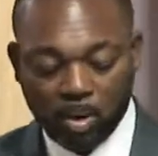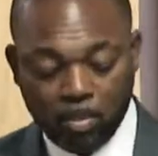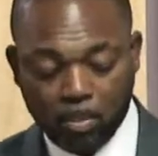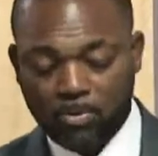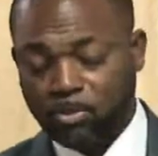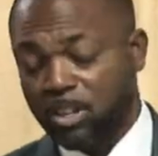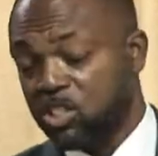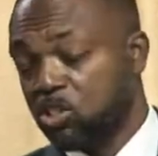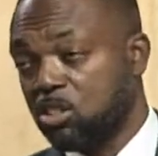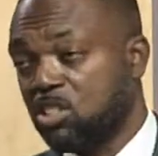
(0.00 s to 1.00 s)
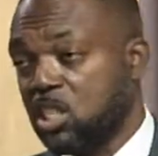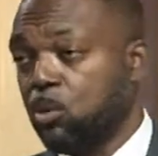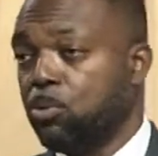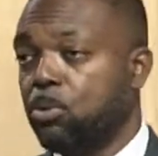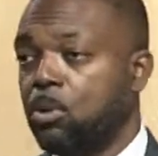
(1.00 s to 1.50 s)
Member for Christchurch
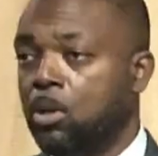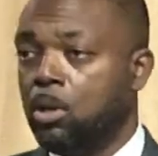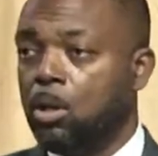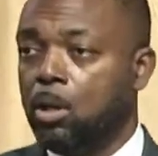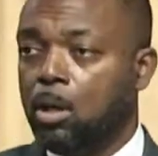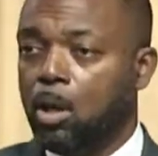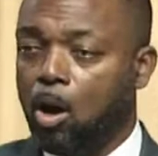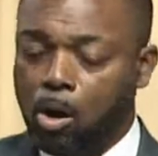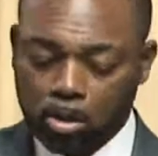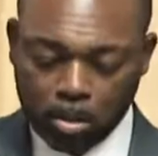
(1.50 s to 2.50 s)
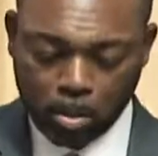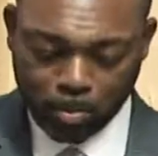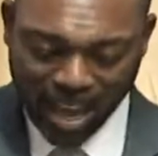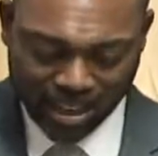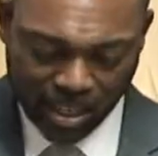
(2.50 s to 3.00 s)
South on
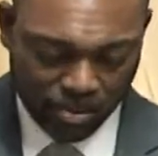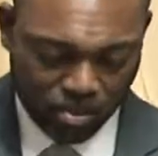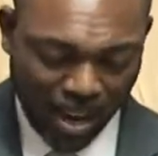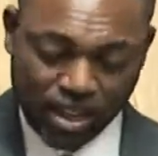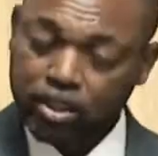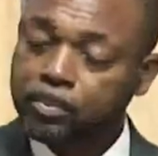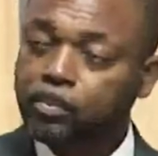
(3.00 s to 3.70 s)
Black Lives Matter.